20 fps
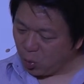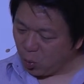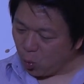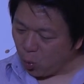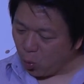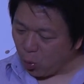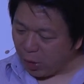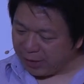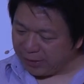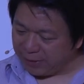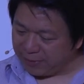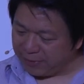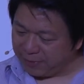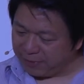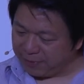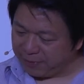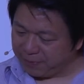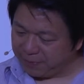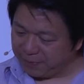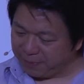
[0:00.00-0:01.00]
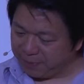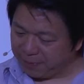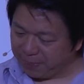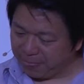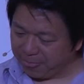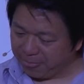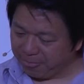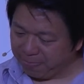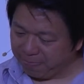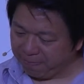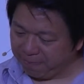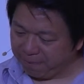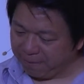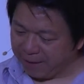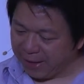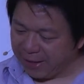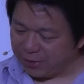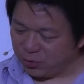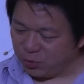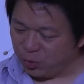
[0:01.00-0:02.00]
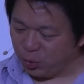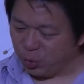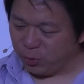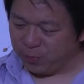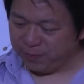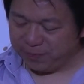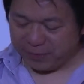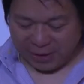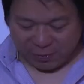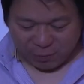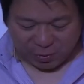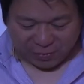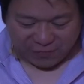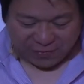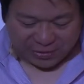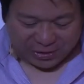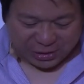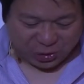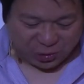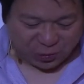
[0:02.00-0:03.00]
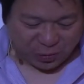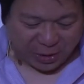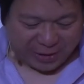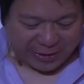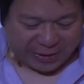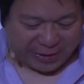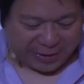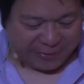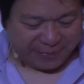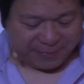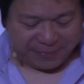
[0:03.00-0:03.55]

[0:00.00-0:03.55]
1 and 2. And we'll finish right there.